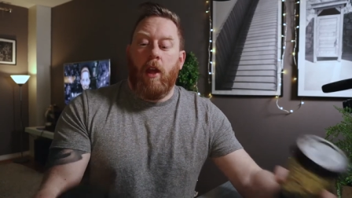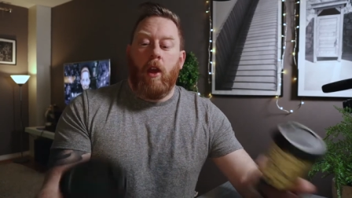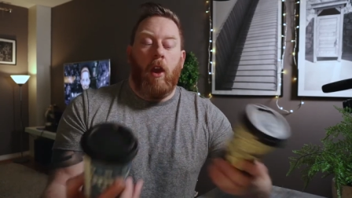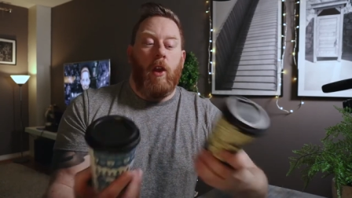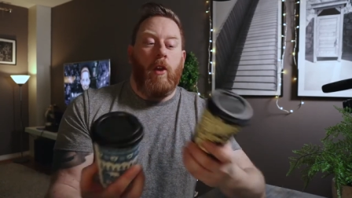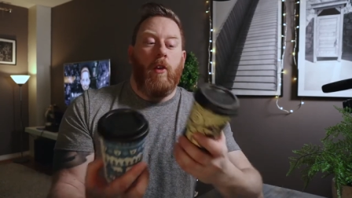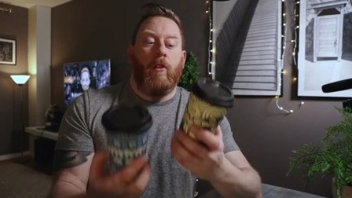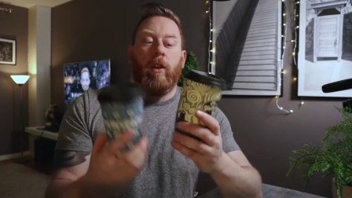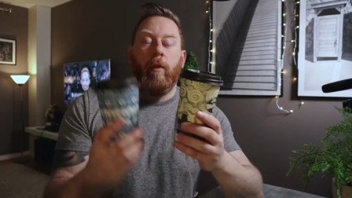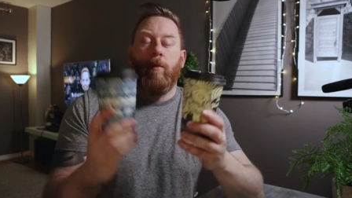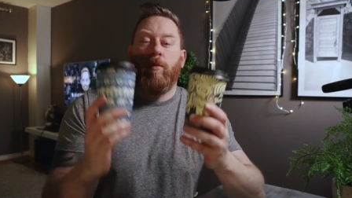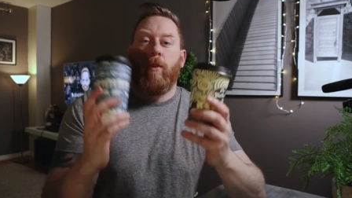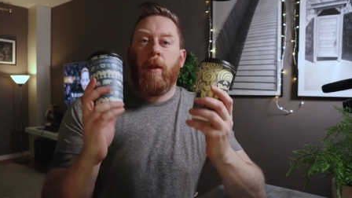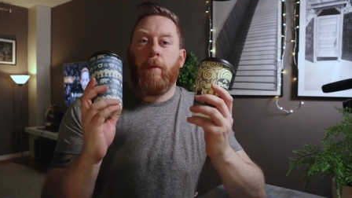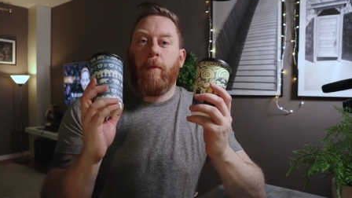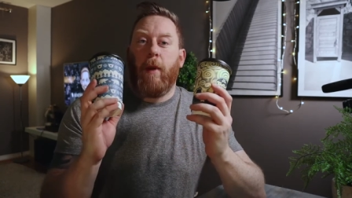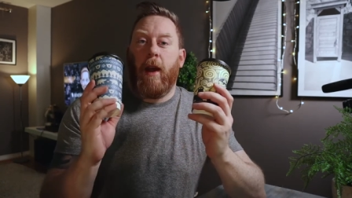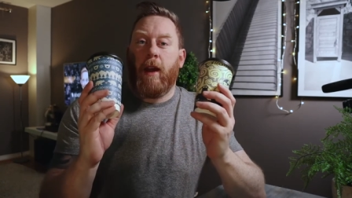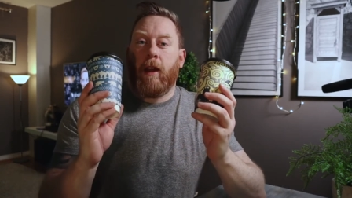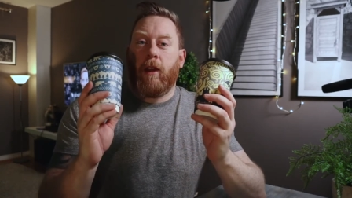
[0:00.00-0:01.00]
I usually
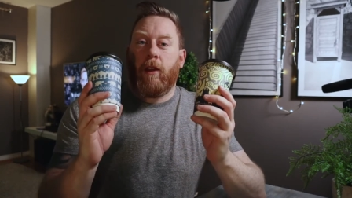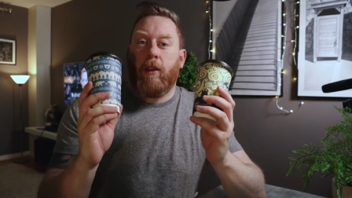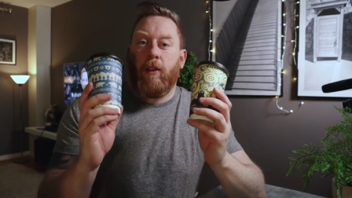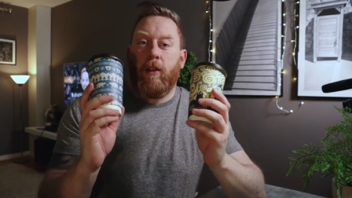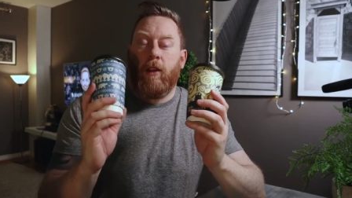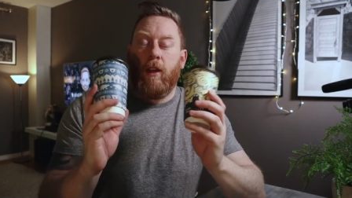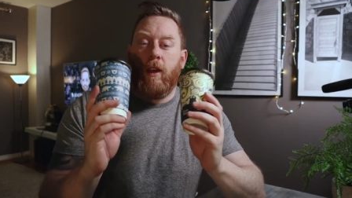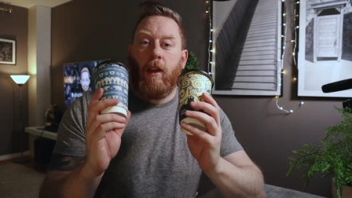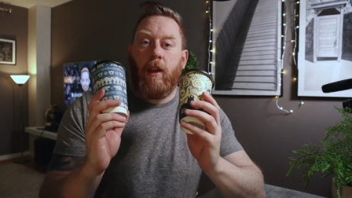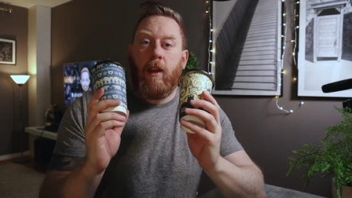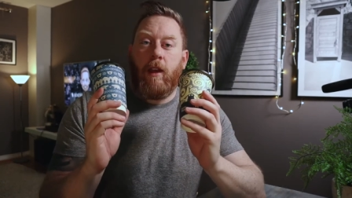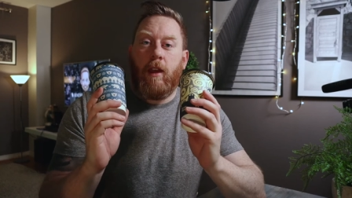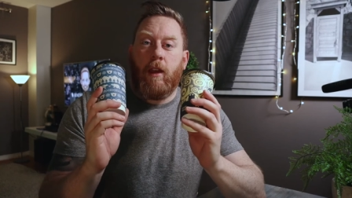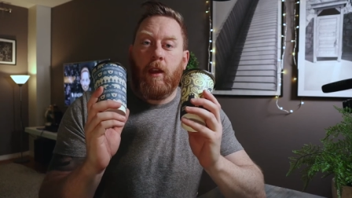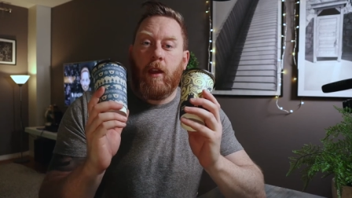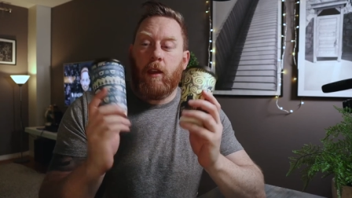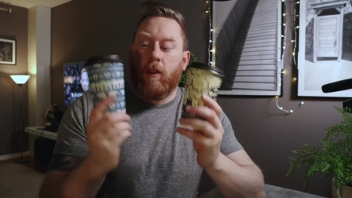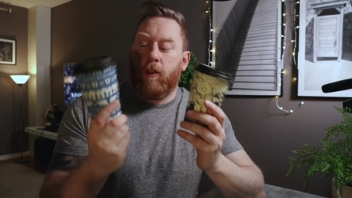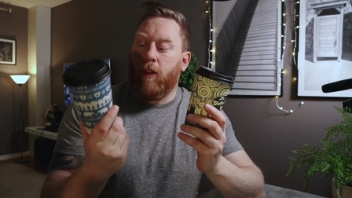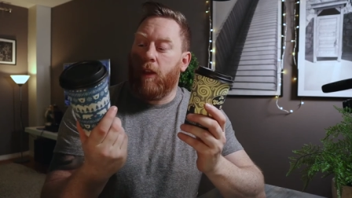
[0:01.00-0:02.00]
bring back the
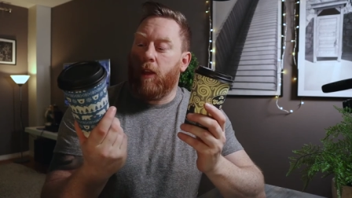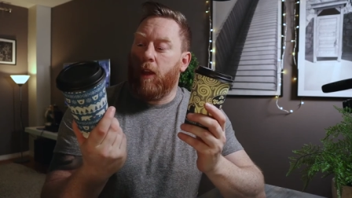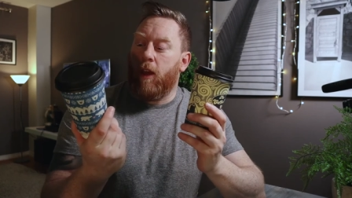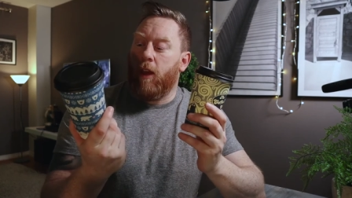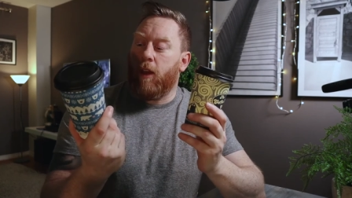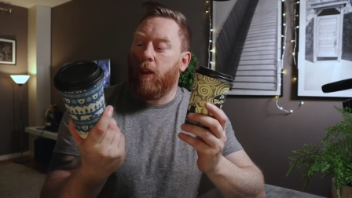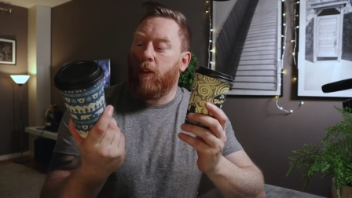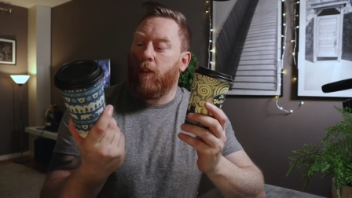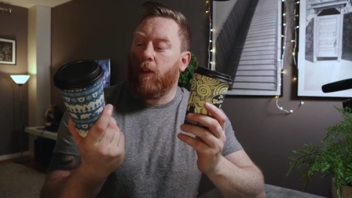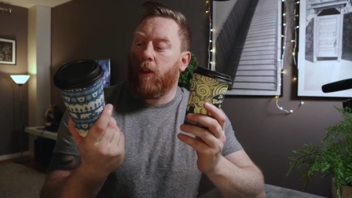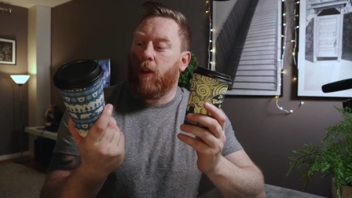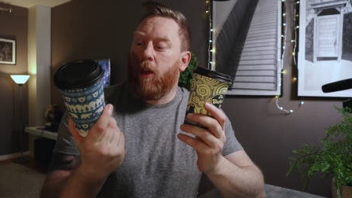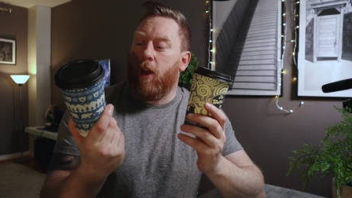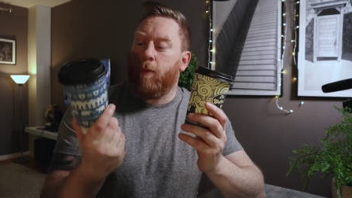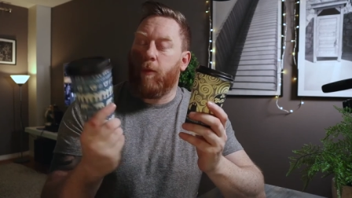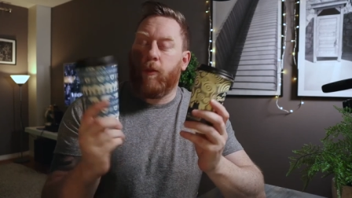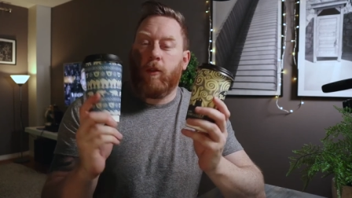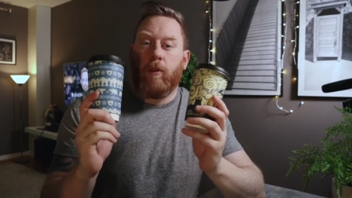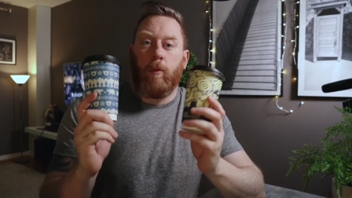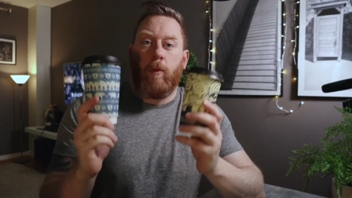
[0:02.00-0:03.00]
the, uh, the
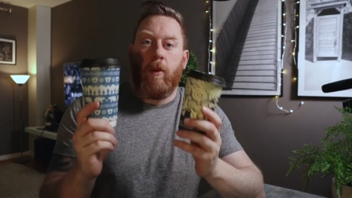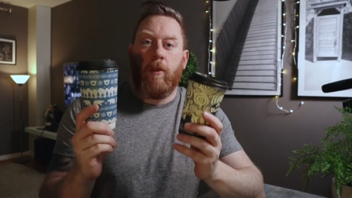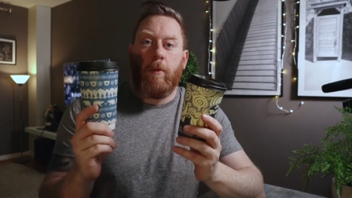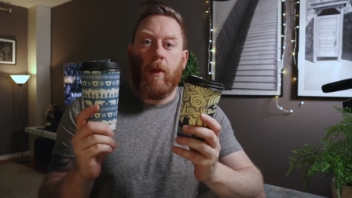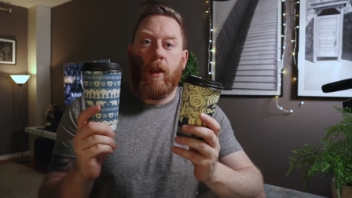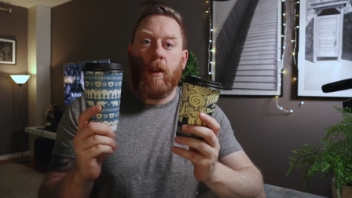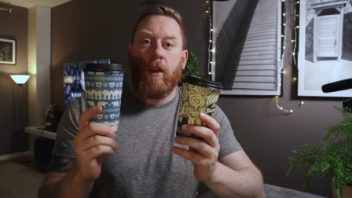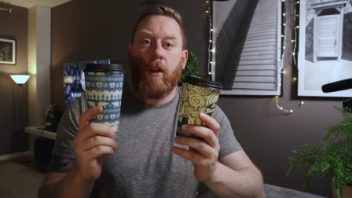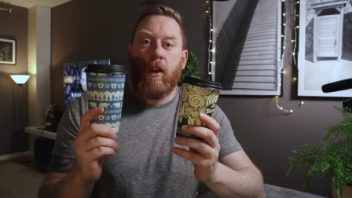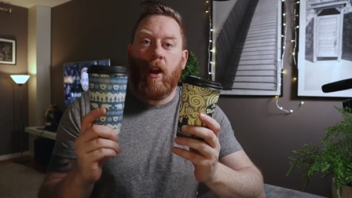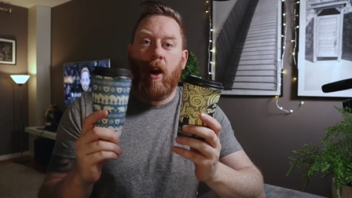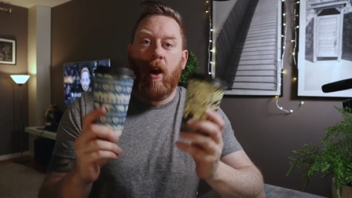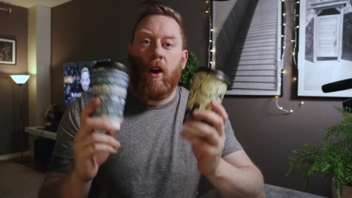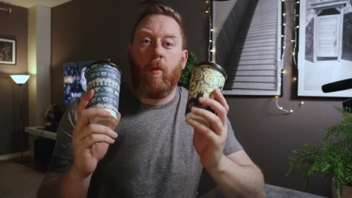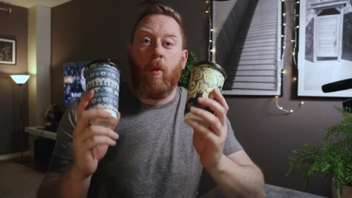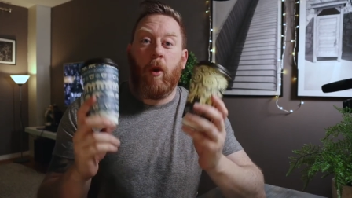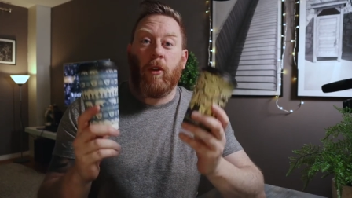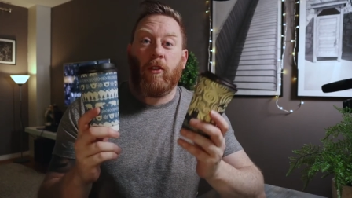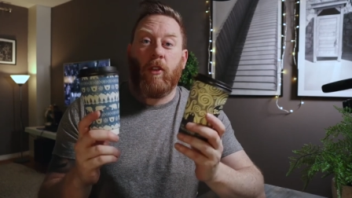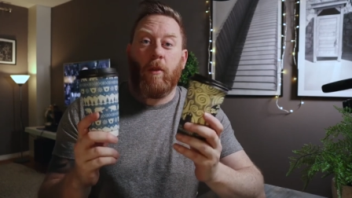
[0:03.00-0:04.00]
cups with me in the car,
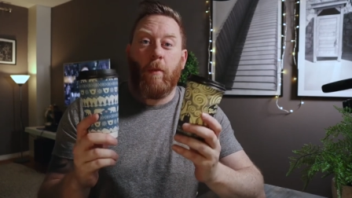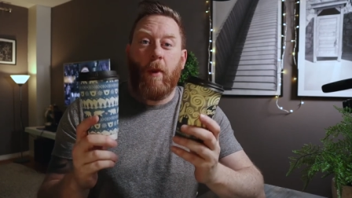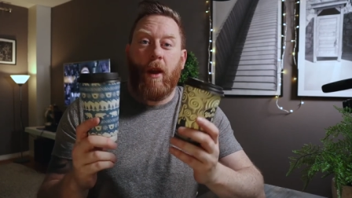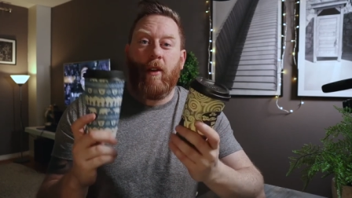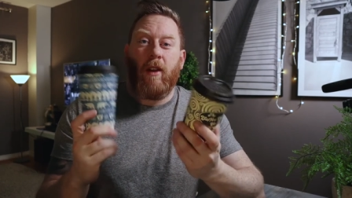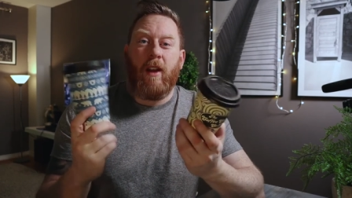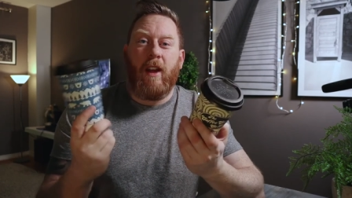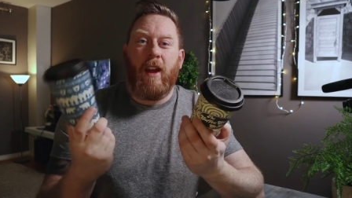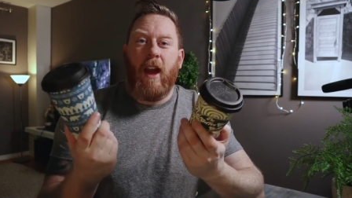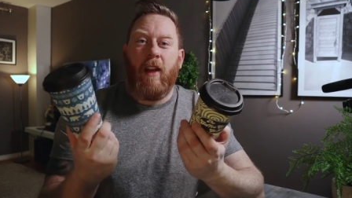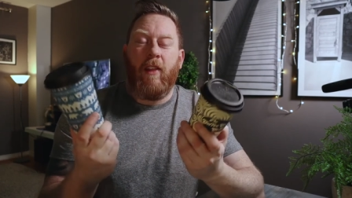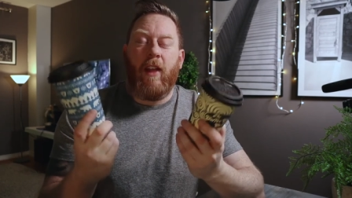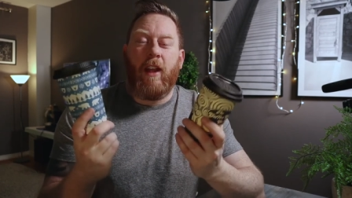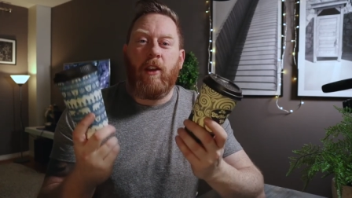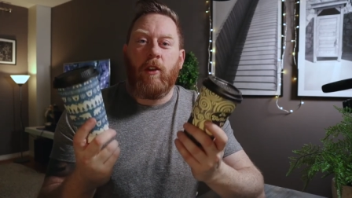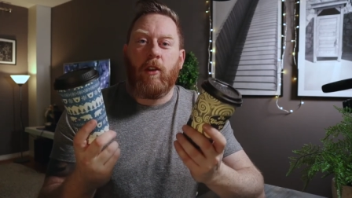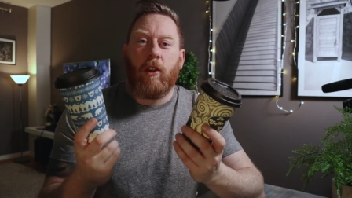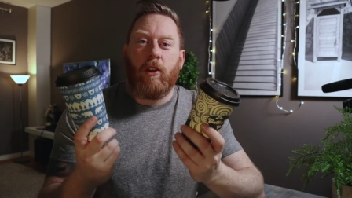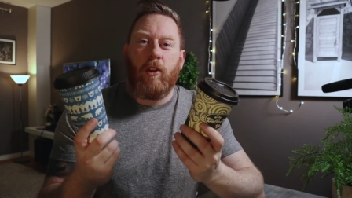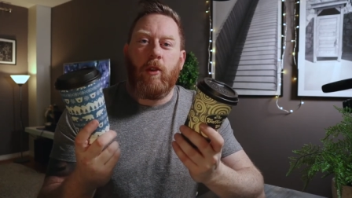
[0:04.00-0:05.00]
wash them out, and then
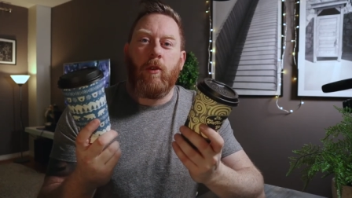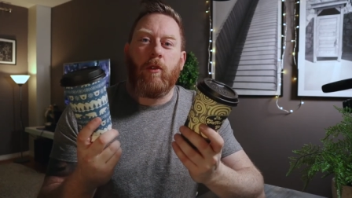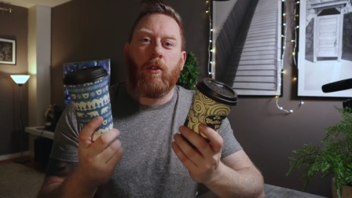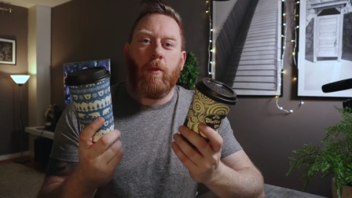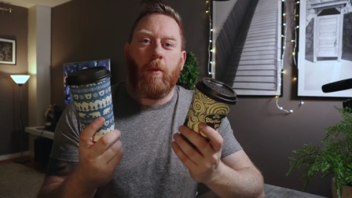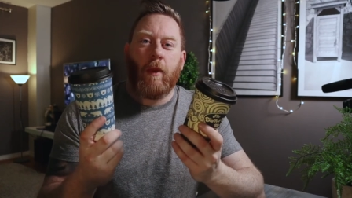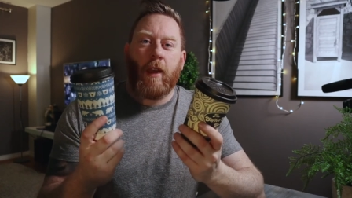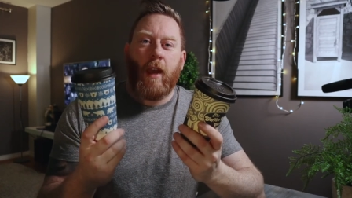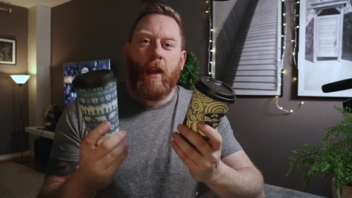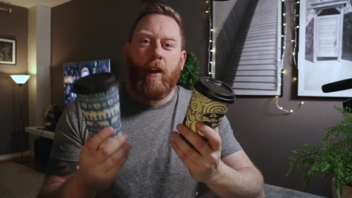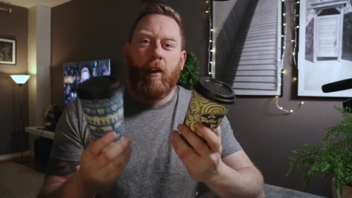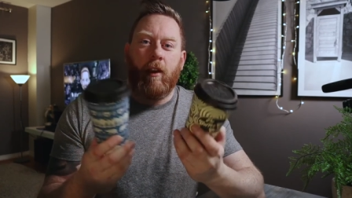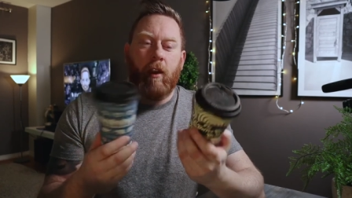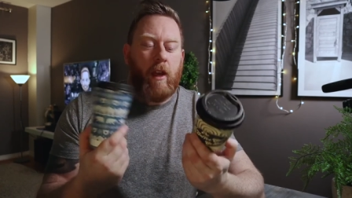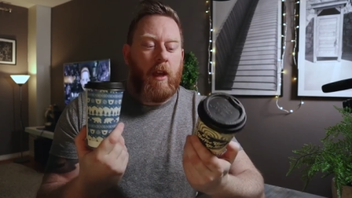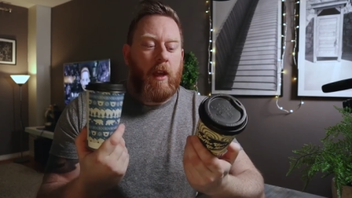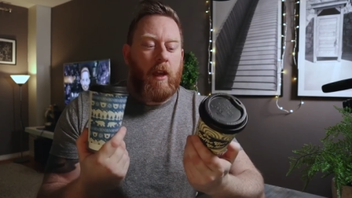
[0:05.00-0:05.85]
you can use them again